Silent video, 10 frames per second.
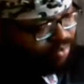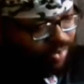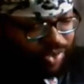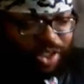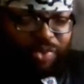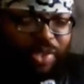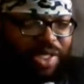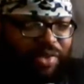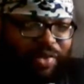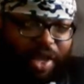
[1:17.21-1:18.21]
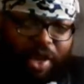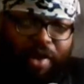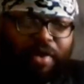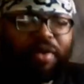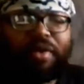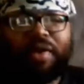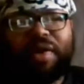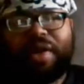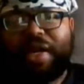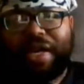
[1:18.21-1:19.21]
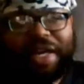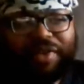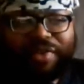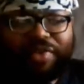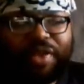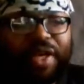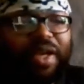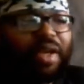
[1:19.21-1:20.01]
just wasn't there, and everything.